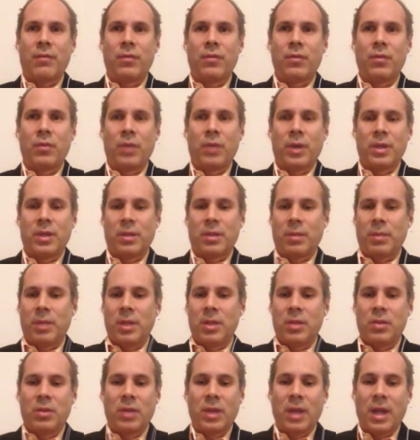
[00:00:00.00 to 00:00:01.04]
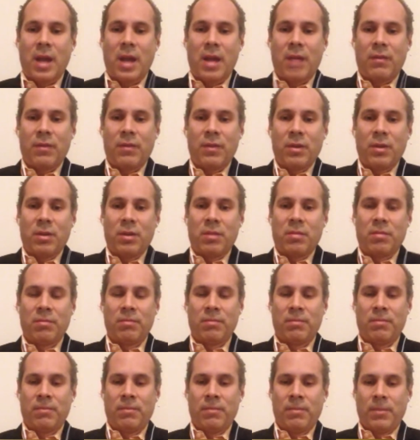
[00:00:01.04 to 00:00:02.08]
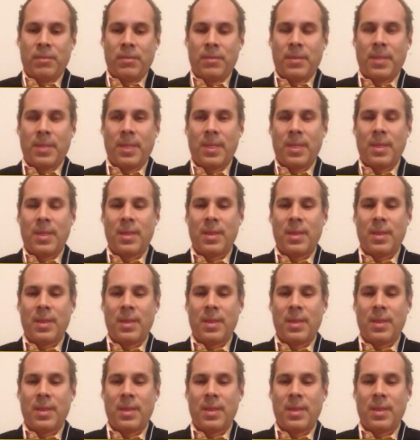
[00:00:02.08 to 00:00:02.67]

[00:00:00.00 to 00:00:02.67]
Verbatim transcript: food waste, I mean, to the landfill. So then,